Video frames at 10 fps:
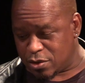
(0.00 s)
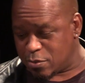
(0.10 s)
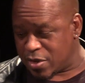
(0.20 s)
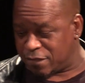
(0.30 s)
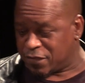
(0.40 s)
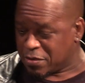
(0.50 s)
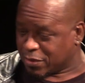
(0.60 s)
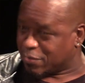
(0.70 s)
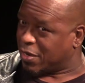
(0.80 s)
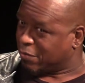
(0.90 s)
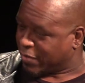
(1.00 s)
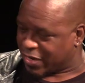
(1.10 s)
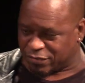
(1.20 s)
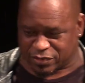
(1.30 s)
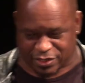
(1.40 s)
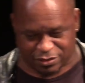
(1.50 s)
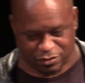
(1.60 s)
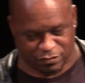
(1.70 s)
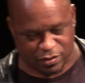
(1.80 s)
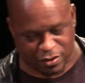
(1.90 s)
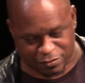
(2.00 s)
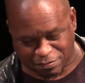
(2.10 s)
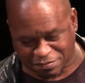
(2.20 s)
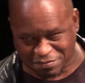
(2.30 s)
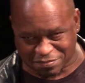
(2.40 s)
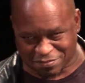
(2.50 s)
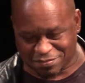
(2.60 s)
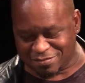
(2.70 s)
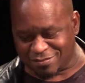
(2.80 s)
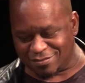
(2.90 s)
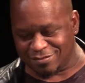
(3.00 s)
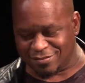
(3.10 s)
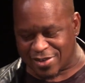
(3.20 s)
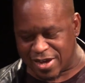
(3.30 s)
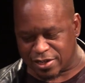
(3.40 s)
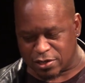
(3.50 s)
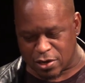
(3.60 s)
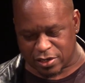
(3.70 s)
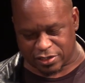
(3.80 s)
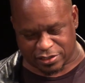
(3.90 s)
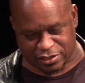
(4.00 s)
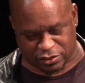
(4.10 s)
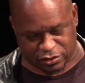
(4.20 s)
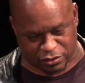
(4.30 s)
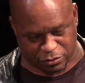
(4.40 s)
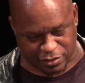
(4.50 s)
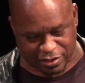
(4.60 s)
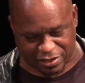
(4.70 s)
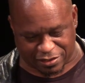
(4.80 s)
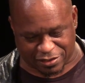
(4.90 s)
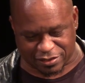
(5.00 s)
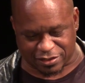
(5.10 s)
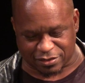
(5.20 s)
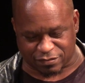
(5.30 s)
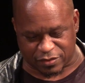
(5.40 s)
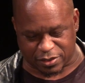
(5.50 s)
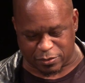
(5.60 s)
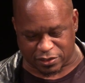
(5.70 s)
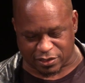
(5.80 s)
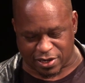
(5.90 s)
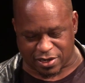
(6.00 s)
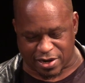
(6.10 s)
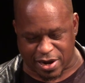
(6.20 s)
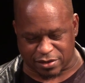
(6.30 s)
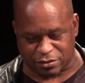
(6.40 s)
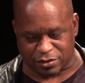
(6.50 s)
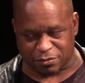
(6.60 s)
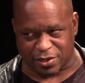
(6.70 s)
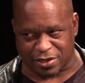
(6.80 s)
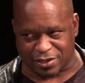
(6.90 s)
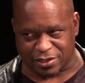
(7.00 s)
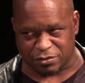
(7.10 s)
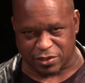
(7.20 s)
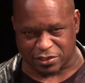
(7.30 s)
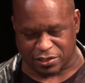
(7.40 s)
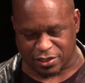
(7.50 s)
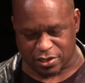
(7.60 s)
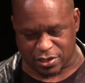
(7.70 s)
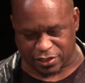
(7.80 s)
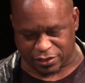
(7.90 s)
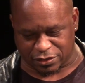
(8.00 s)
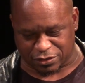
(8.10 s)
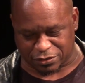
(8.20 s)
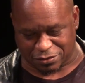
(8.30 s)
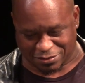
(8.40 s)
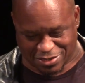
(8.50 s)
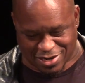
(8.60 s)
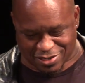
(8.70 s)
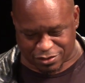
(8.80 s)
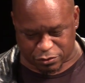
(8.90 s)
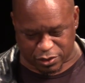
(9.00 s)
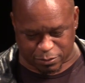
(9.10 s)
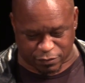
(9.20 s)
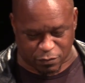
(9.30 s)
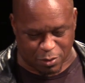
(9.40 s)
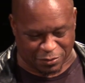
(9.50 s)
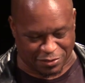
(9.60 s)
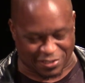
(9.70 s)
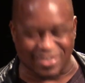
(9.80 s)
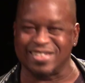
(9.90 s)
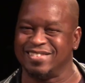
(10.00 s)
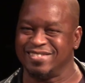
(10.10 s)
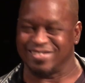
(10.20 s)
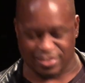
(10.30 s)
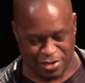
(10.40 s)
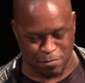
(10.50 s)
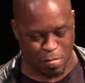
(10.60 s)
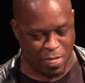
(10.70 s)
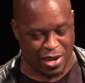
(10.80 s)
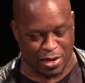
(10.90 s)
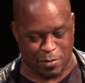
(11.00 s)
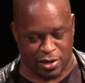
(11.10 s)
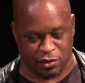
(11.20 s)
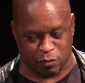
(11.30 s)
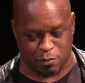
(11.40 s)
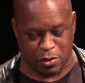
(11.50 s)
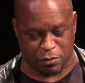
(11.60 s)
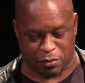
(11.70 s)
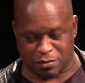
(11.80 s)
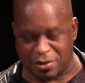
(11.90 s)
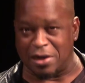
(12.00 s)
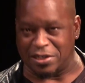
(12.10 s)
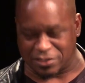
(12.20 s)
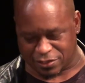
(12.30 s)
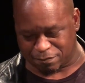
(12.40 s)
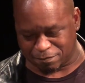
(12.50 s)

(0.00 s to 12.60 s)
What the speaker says: you may feel about what I've said so far. And calling attention to it like this is very much like an actor directly addressing the audience during a performance. It can make us both uneasy.